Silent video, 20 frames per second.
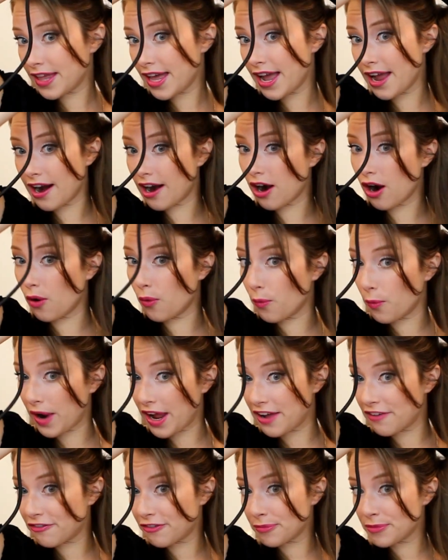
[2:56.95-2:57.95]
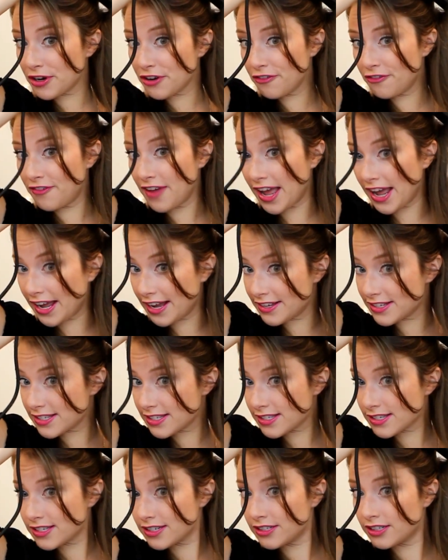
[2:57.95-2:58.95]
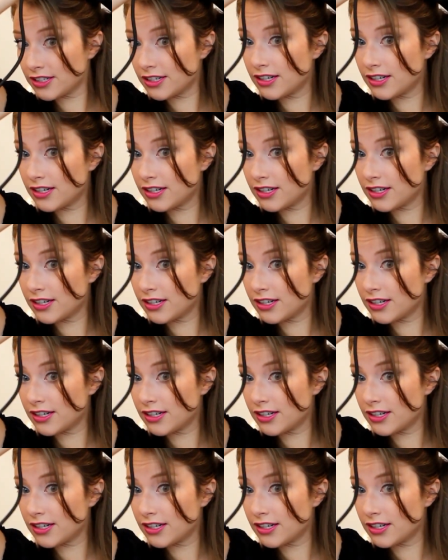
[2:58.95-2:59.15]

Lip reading: the hair away from your face,